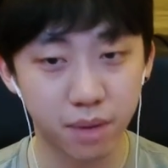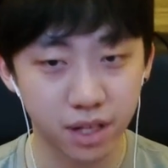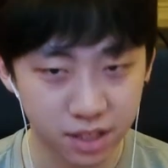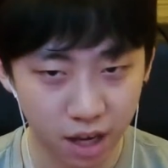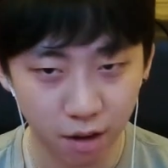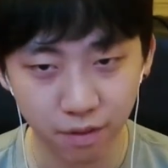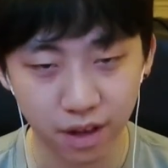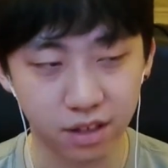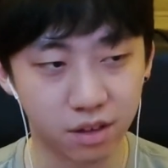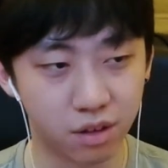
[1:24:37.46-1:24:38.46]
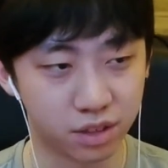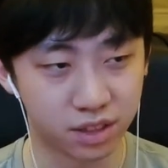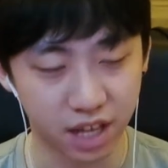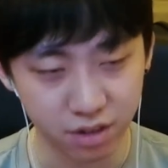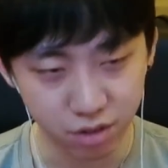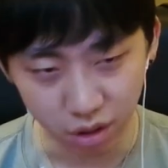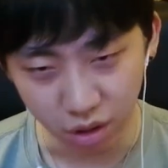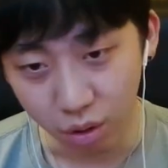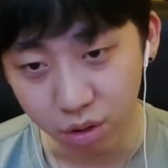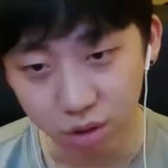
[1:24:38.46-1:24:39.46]
myself and, schedule
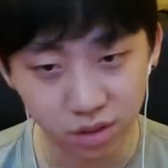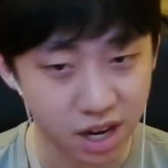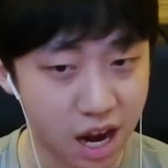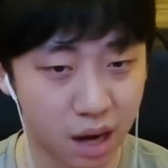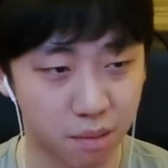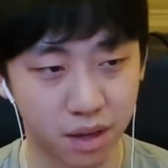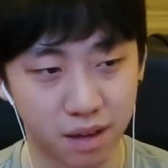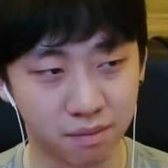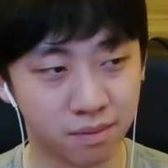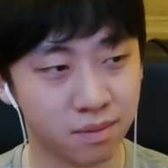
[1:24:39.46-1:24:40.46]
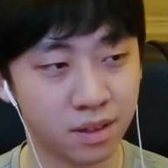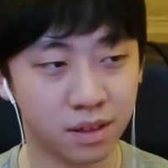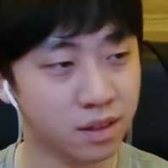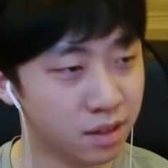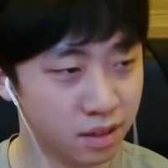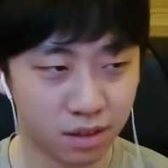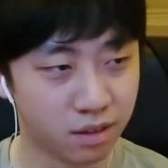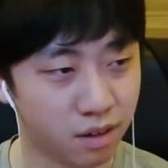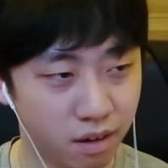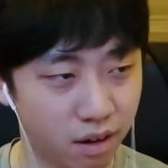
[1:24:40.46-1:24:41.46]
all your time and
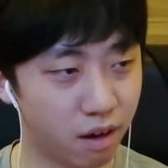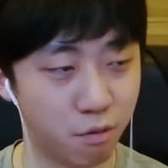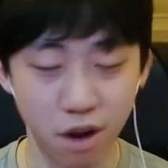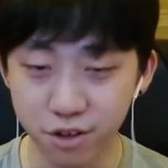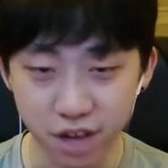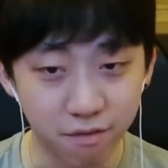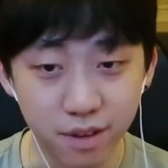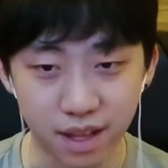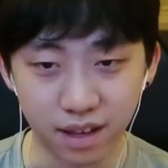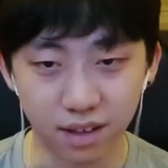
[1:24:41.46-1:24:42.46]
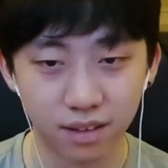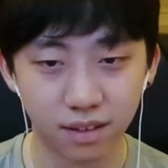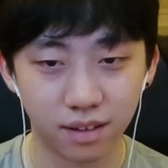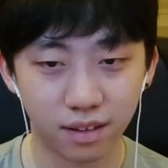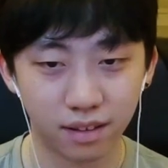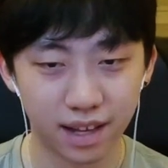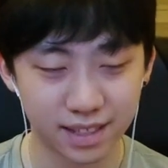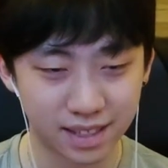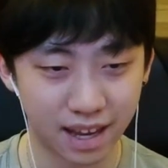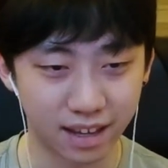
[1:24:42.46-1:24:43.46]
arrange everything.
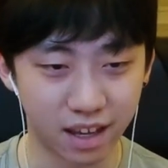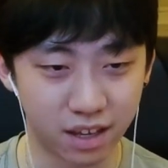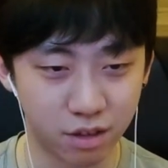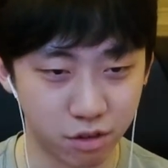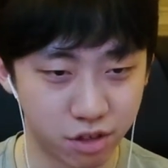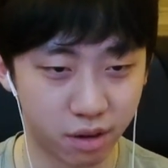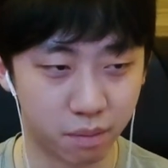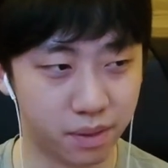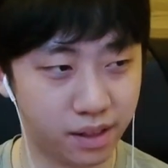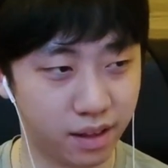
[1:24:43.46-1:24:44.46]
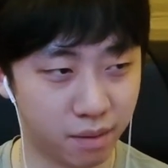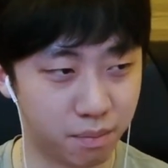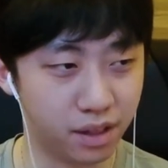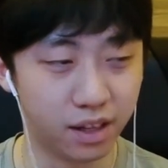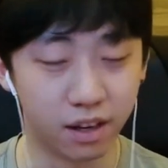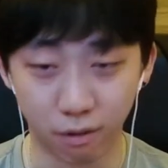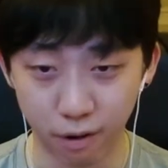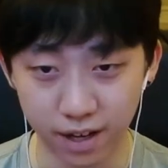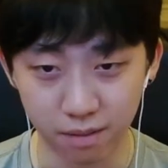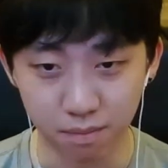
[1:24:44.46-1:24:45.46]
That's like a huge ability
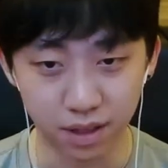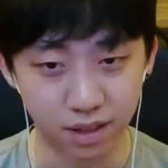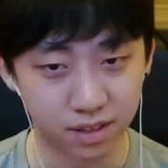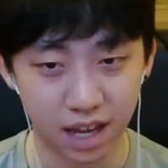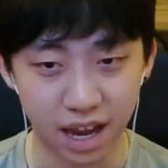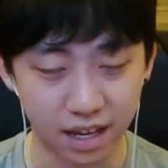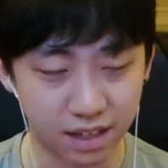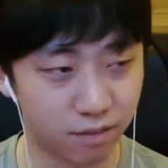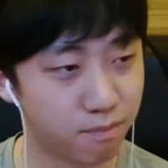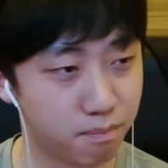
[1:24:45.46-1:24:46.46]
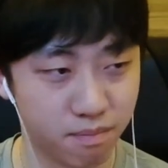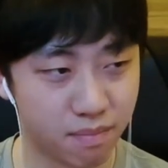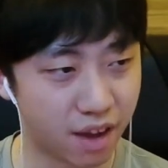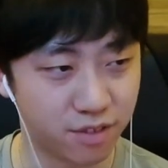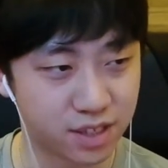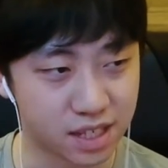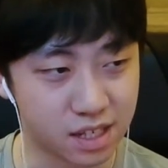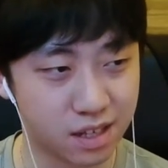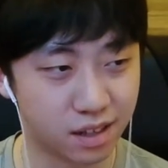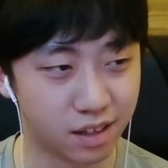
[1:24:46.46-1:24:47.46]
already, because I've
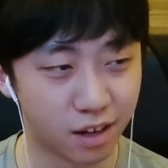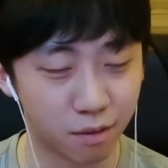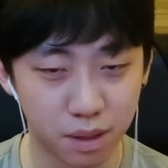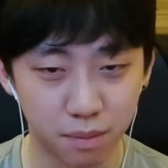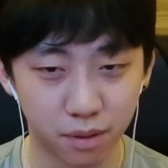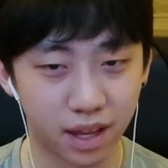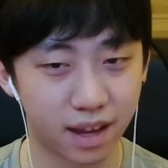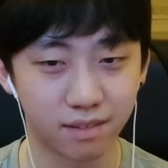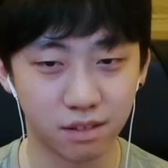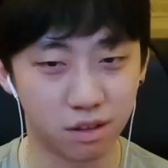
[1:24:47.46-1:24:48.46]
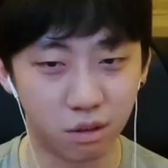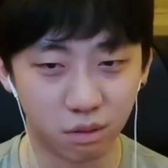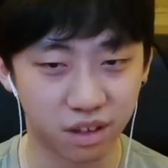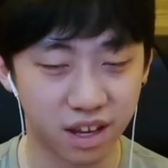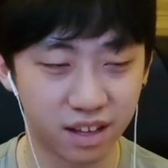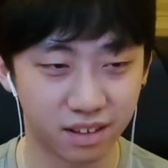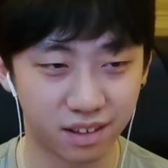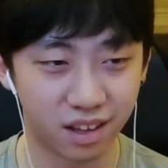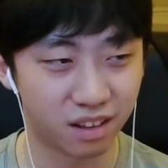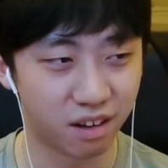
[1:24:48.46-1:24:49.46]
seen a lot of people that, can't
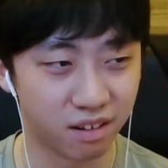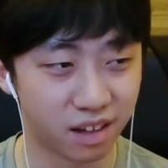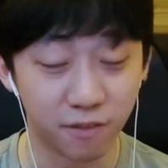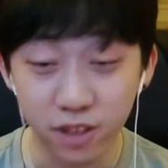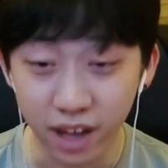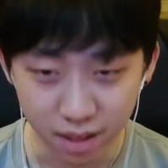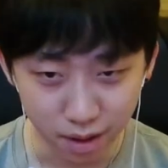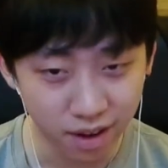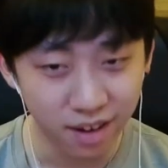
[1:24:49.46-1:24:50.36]
get their life together,